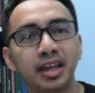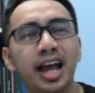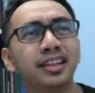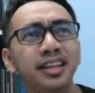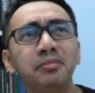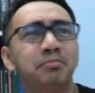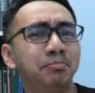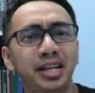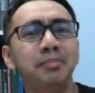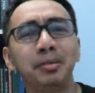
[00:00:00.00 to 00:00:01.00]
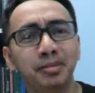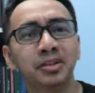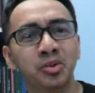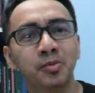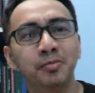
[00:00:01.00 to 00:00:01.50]
I think many people
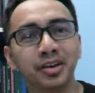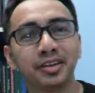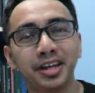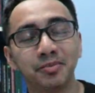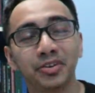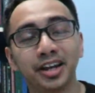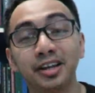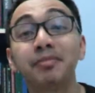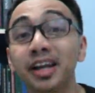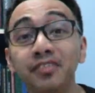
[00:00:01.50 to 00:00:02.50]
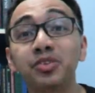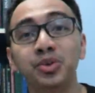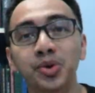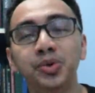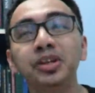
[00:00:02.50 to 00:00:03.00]
know about the game already, but if you
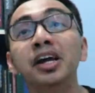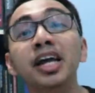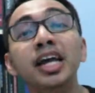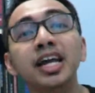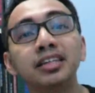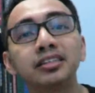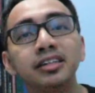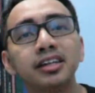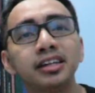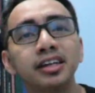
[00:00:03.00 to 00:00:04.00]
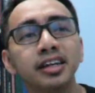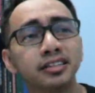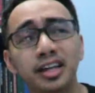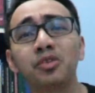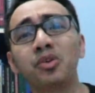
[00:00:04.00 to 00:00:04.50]
don't, it's
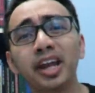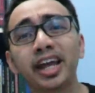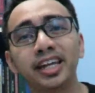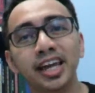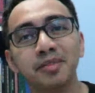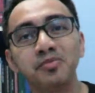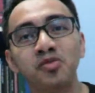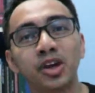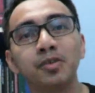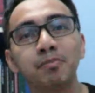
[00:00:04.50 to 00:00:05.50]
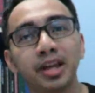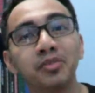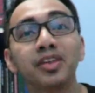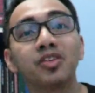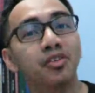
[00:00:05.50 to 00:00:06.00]
an online game where you play
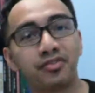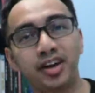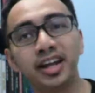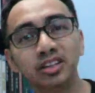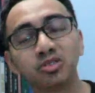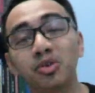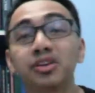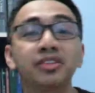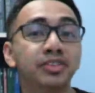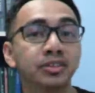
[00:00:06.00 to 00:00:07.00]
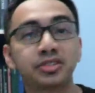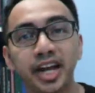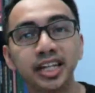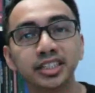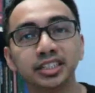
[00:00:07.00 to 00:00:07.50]
with your friends or even
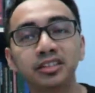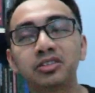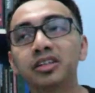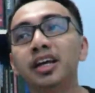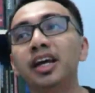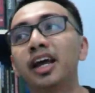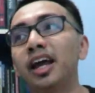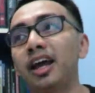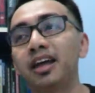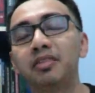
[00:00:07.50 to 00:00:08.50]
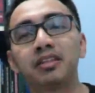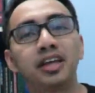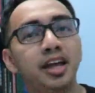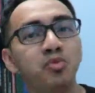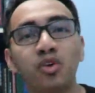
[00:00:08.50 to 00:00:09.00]
strangers, and the
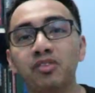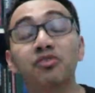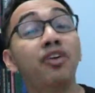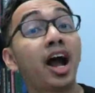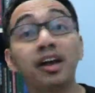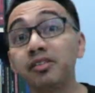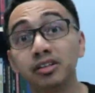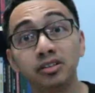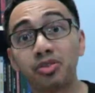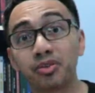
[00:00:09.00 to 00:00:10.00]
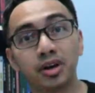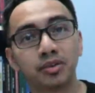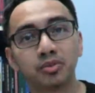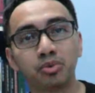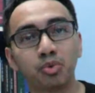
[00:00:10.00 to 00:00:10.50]
game went viral
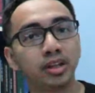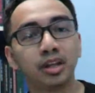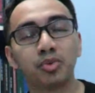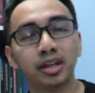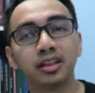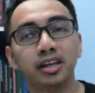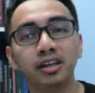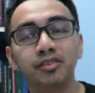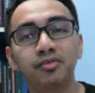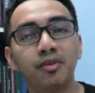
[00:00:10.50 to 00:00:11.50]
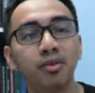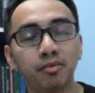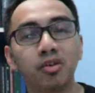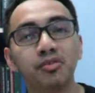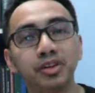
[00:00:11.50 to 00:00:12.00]
throughout 2020
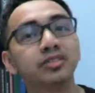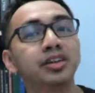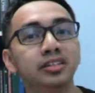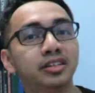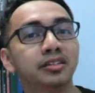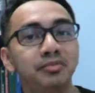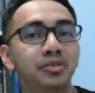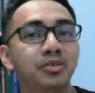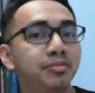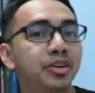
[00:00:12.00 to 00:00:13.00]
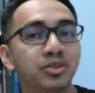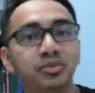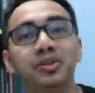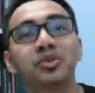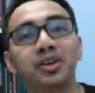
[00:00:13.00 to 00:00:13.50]
for obvious reason, you know,
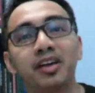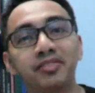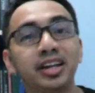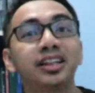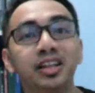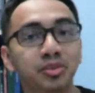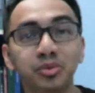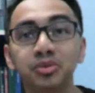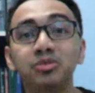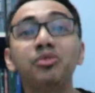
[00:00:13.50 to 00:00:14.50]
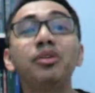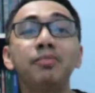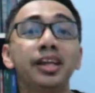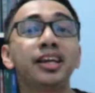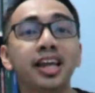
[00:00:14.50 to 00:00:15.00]
because we don't have anything to do, so we
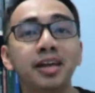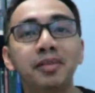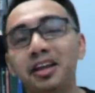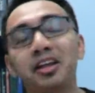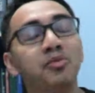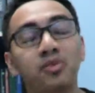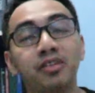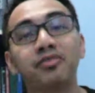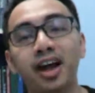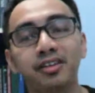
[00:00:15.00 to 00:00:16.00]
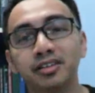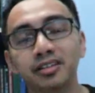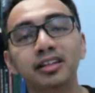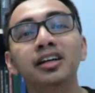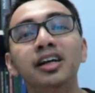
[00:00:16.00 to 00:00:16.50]
played the game and it went
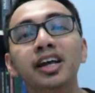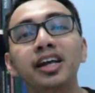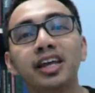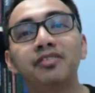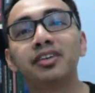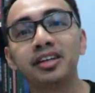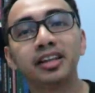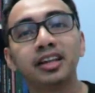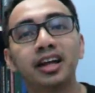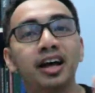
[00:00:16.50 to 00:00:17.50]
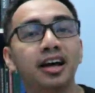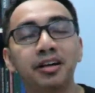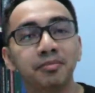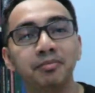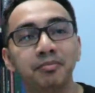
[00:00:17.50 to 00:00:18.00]
viral. Even
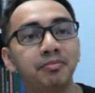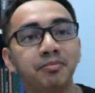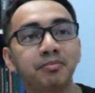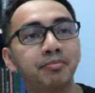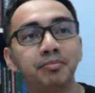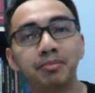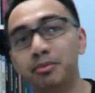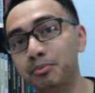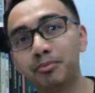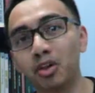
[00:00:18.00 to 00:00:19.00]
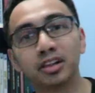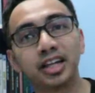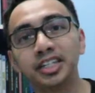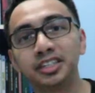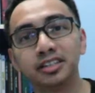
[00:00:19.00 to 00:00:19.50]

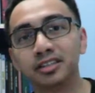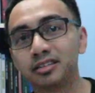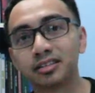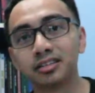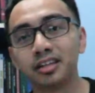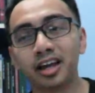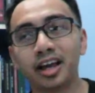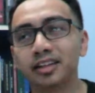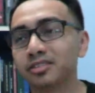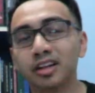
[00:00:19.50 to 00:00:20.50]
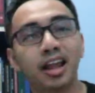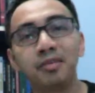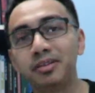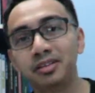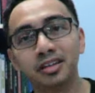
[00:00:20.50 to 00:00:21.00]
politicians and
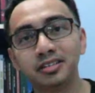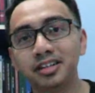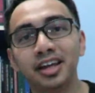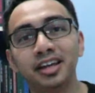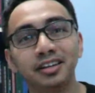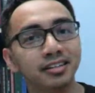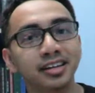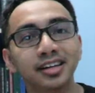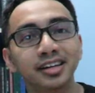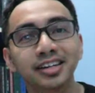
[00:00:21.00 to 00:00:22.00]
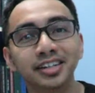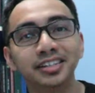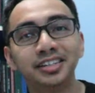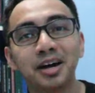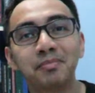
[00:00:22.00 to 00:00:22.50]
celebrities, they
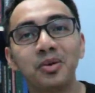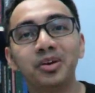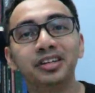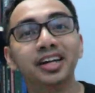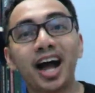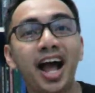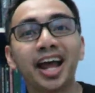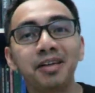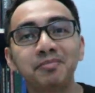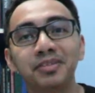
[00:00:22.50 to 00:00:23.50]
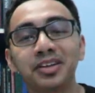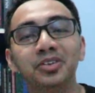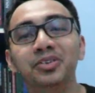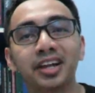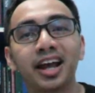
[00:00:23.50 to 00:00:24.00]
jump on the hype, you
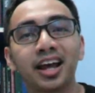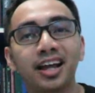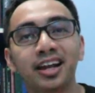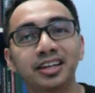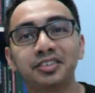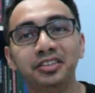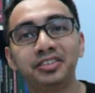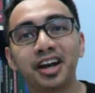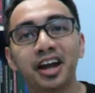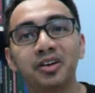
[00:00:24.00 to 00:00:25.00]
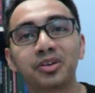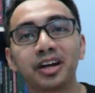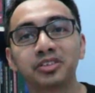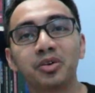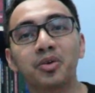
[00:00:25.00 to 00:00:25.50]
know, like Alexandria
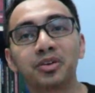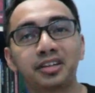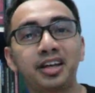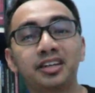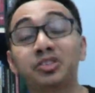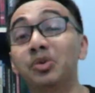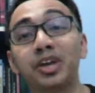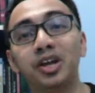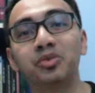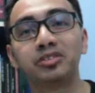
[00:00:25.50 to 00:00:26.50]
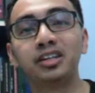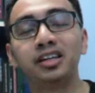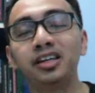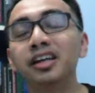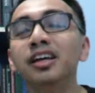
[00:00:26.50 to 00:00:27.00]
Ocasio-Cortez or AOC.